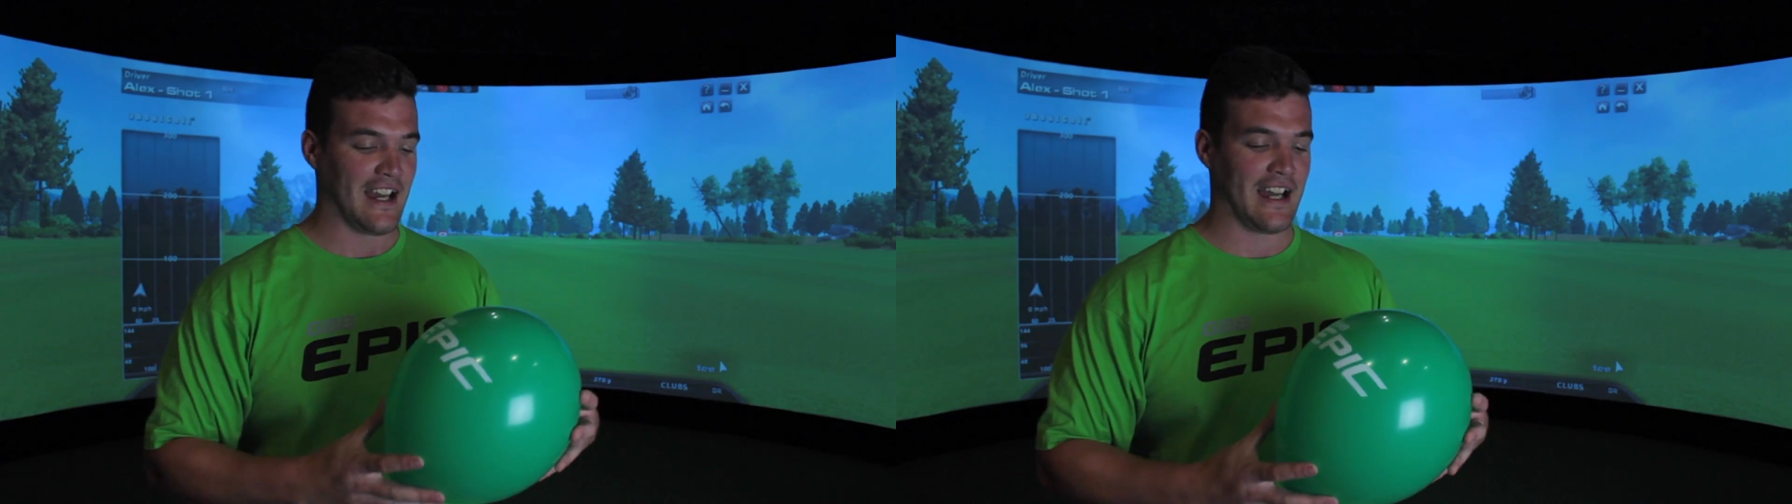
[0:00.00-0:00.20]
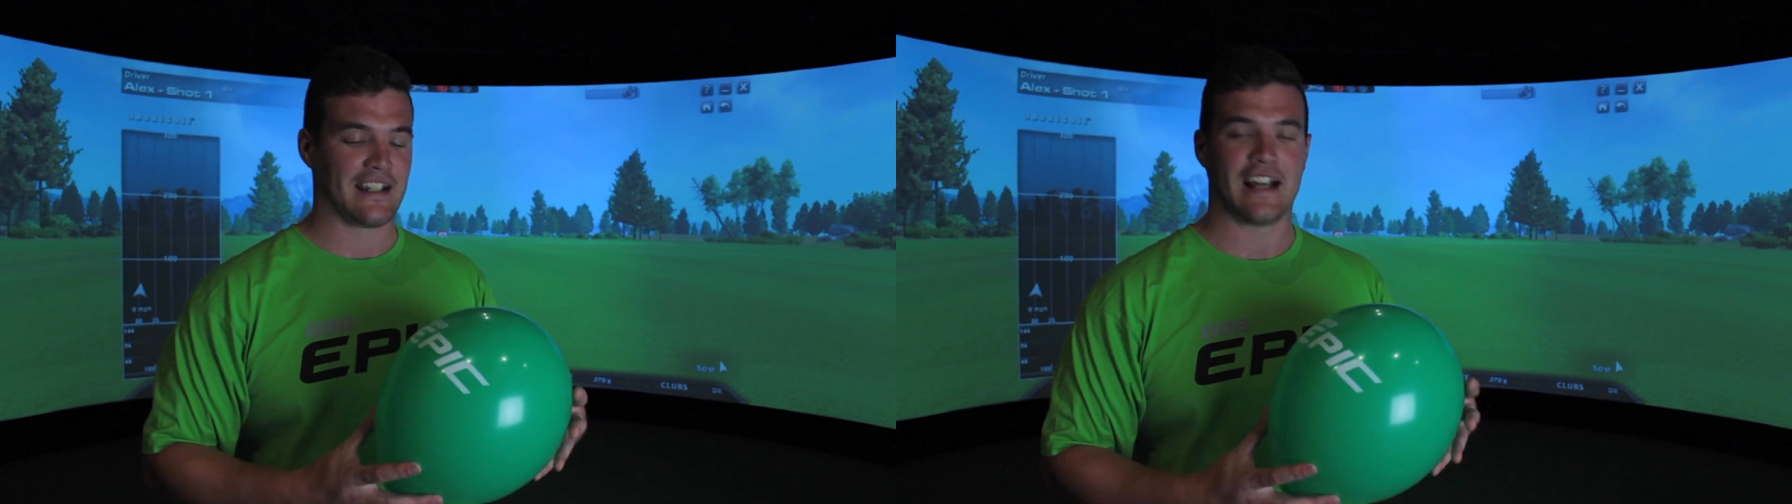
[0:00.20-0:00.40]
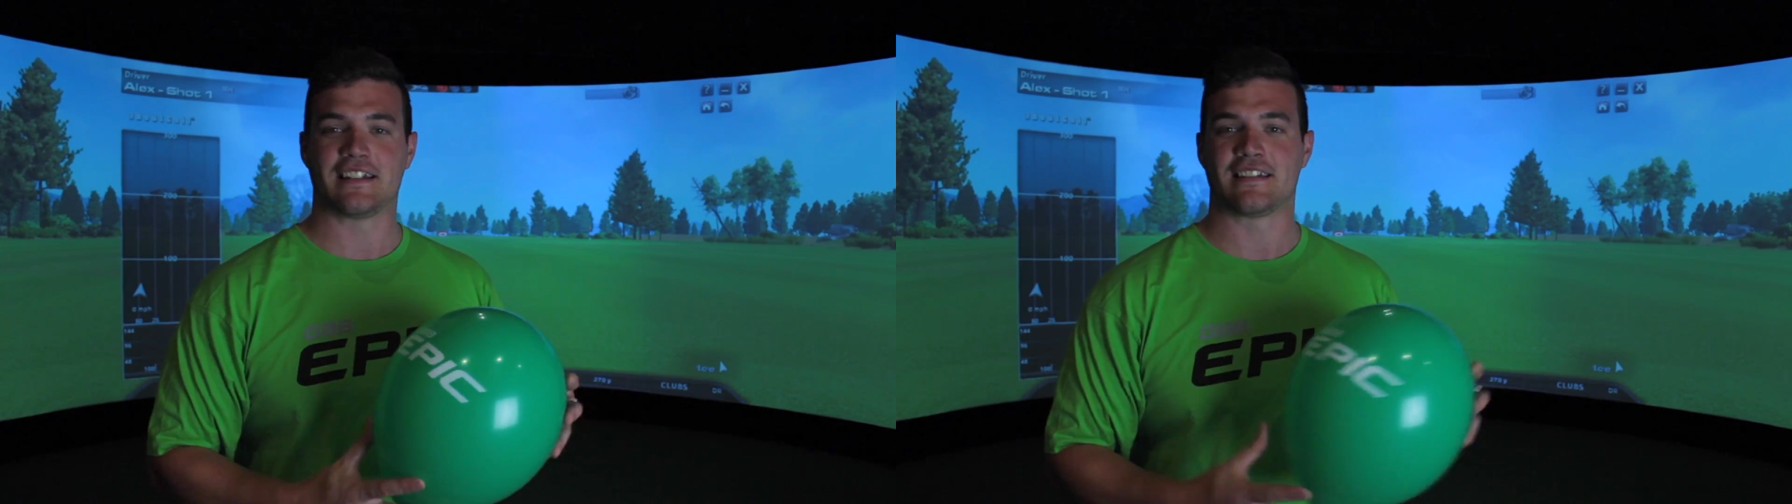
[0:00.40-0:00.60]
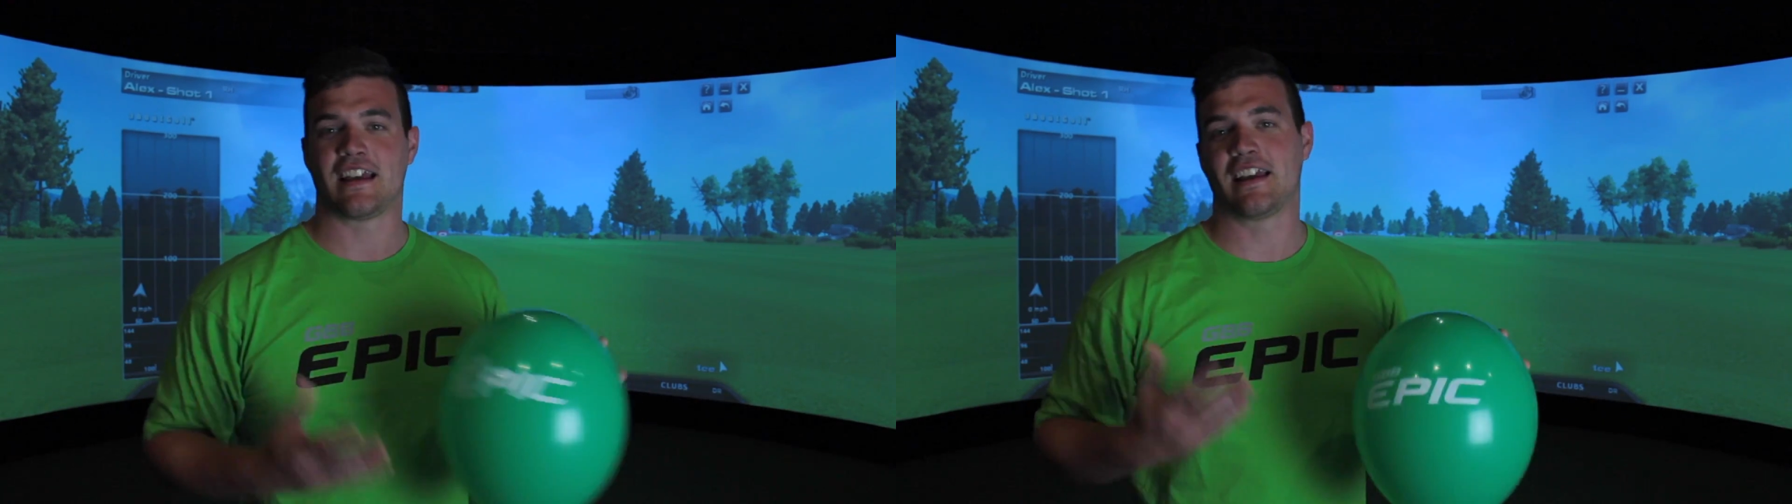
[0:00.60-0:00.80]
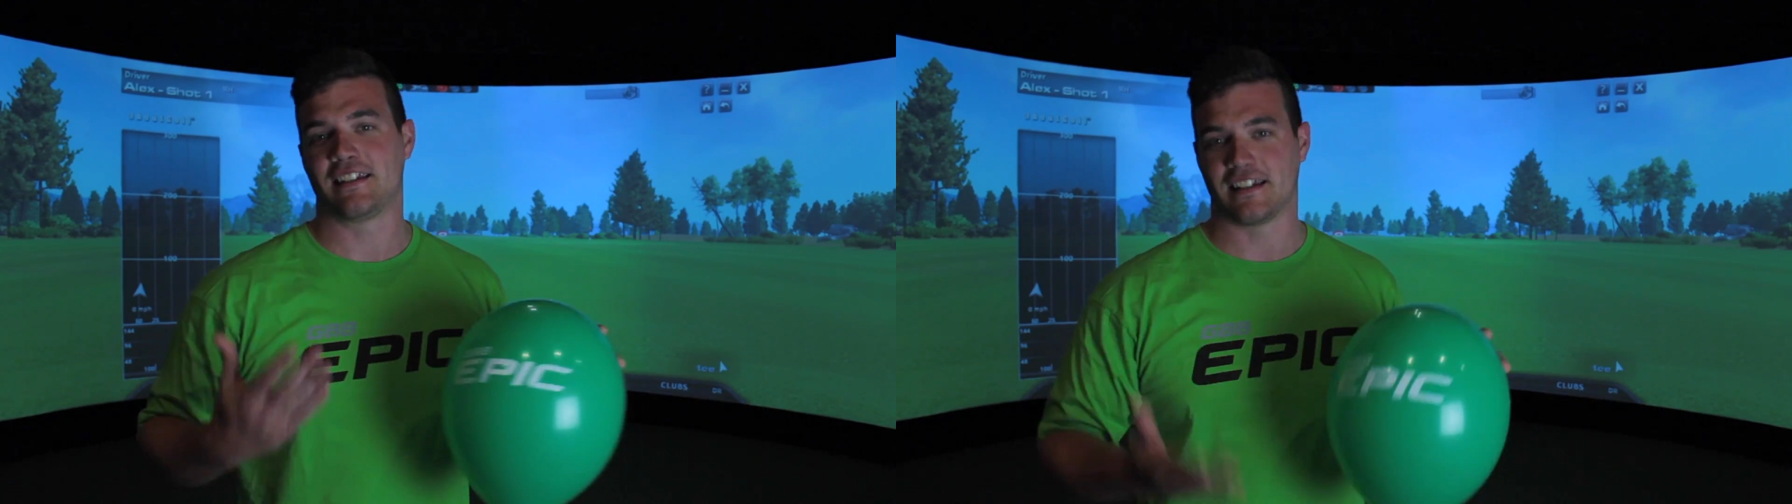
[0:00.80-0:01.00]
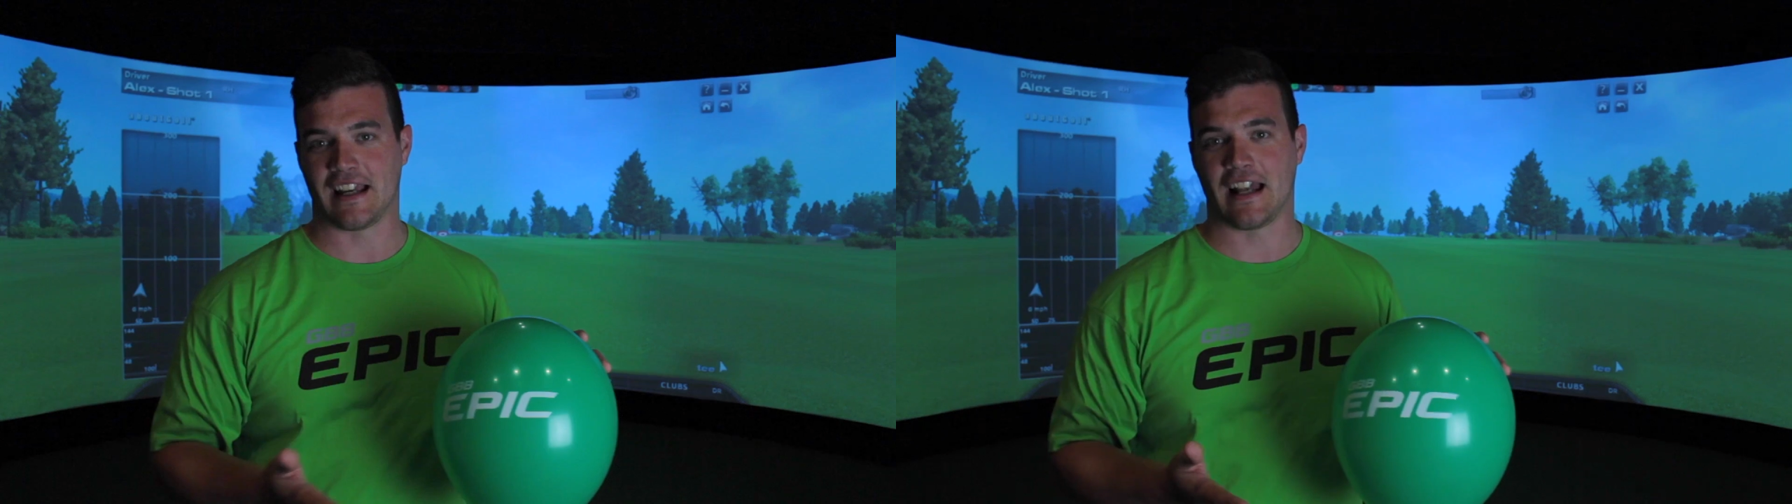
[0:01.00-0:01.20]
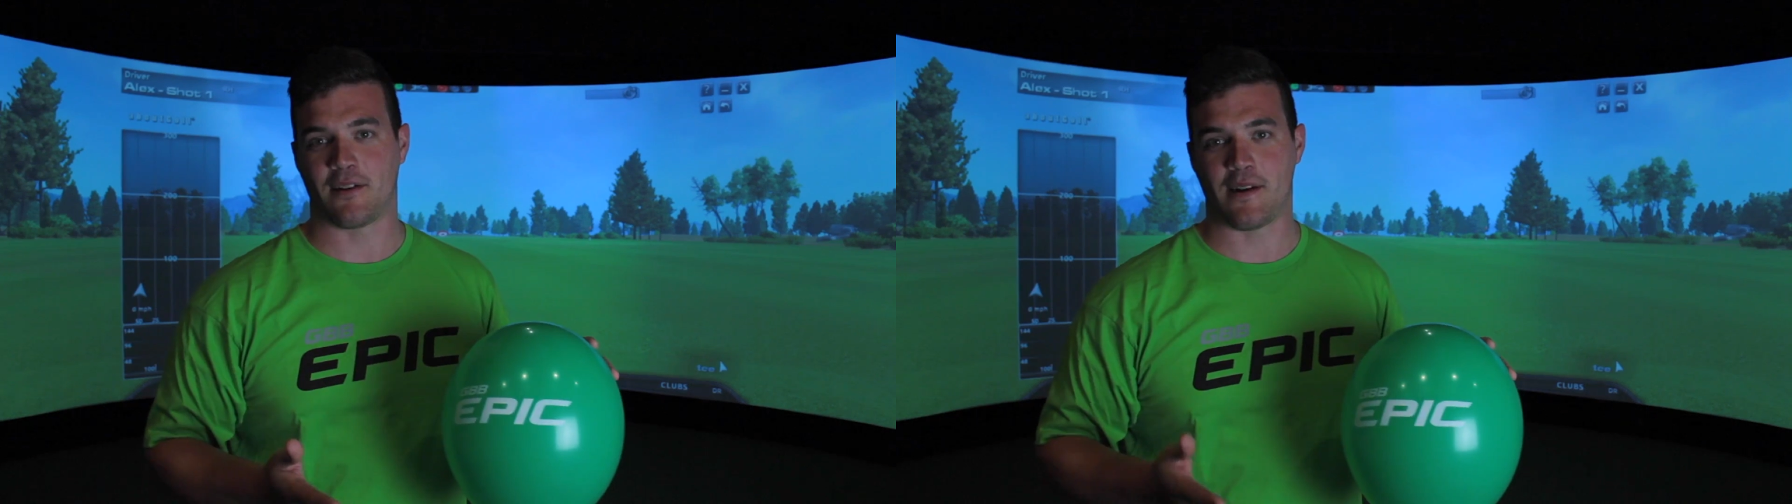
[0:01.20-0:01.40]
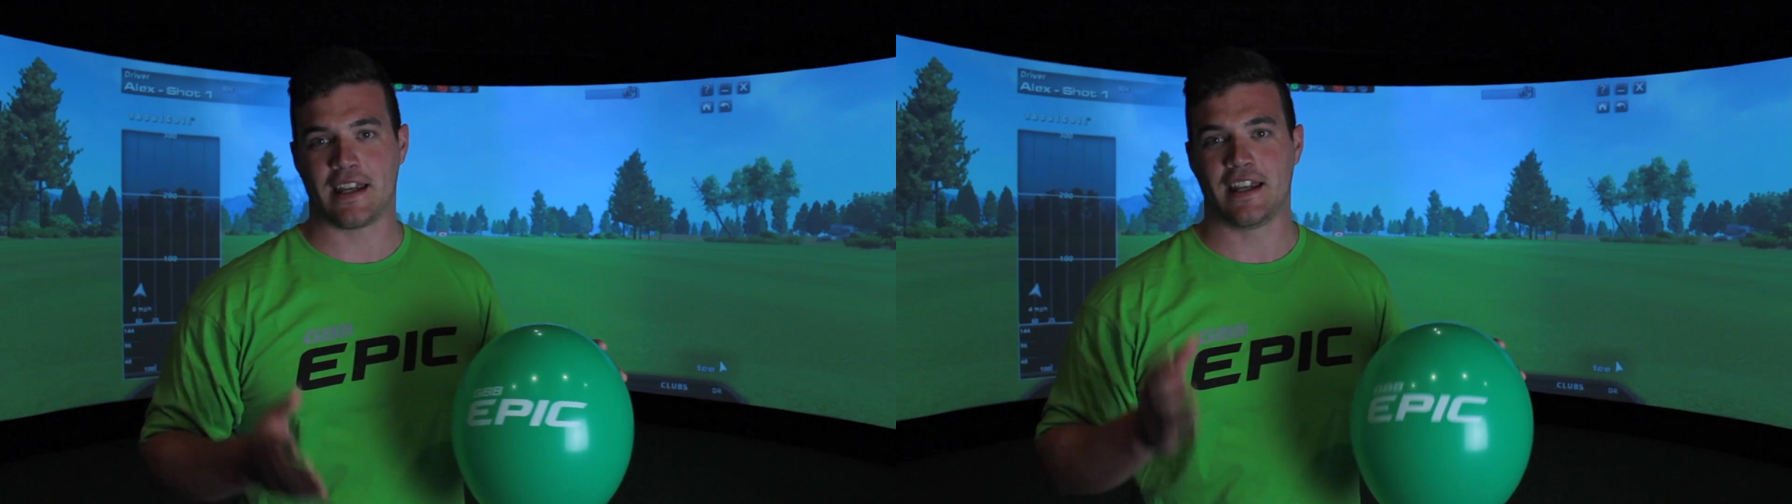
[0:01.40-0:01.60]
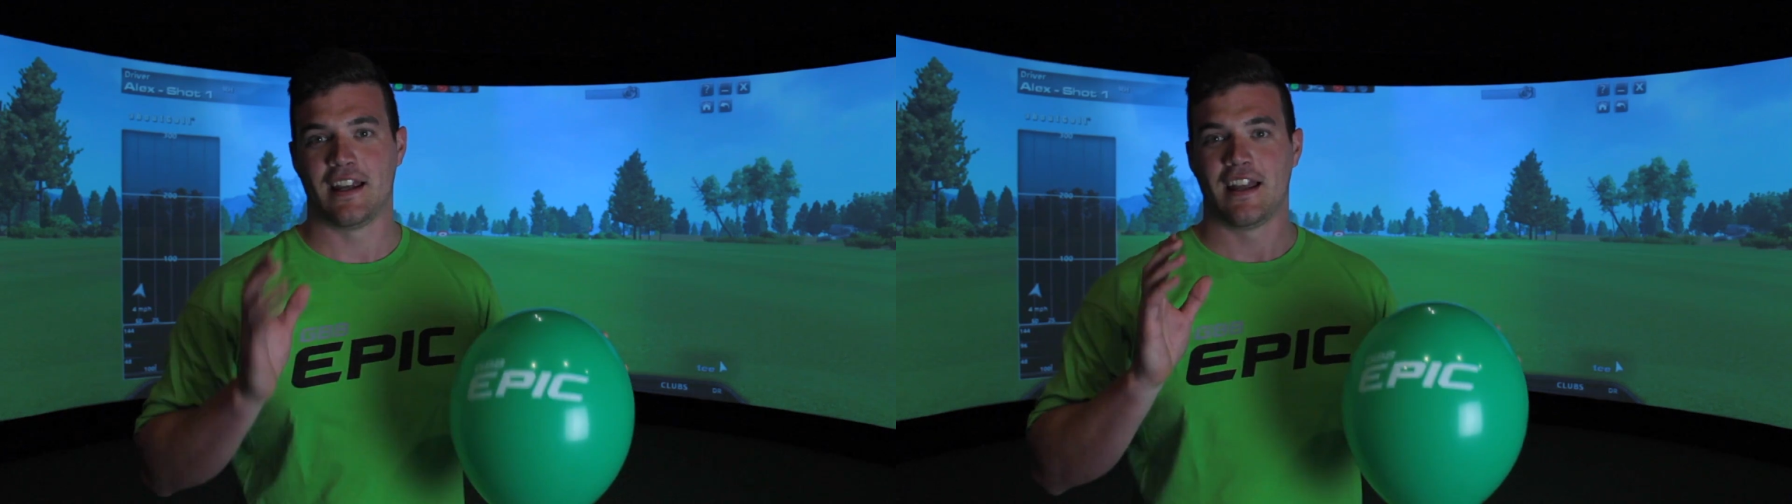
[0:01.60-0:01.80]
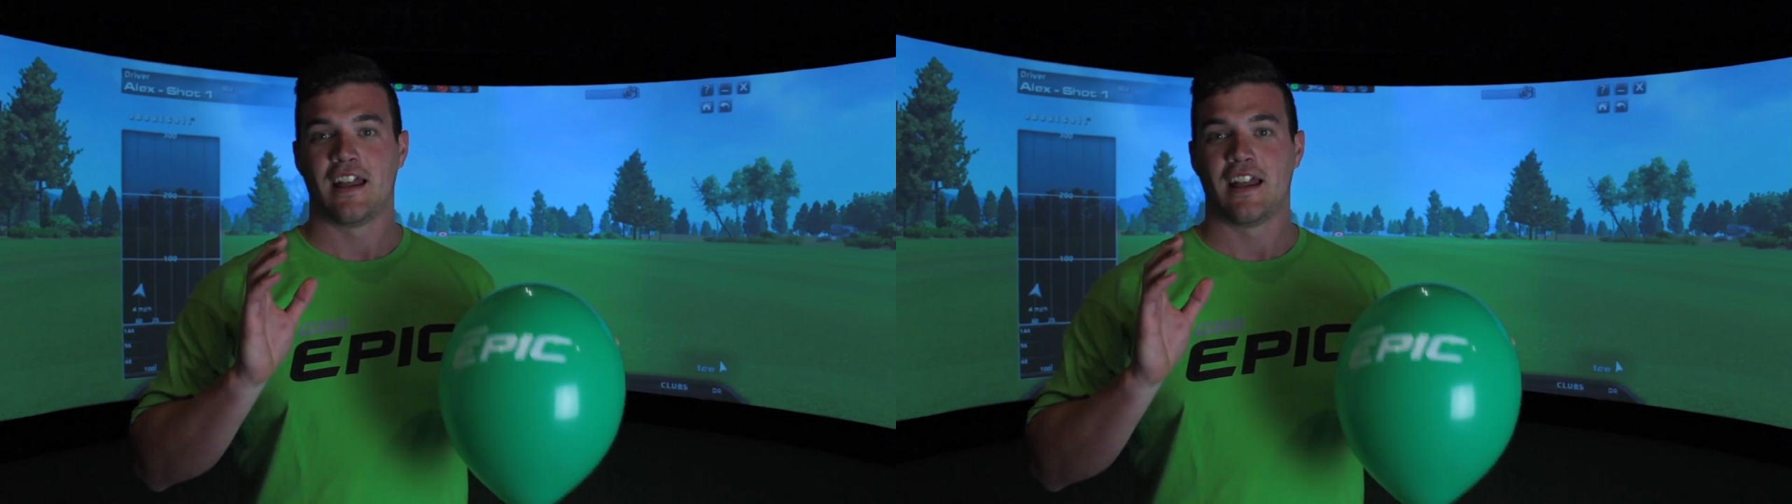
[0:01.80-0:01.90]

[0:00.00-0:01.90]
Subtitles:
I'd like to say to Callaway,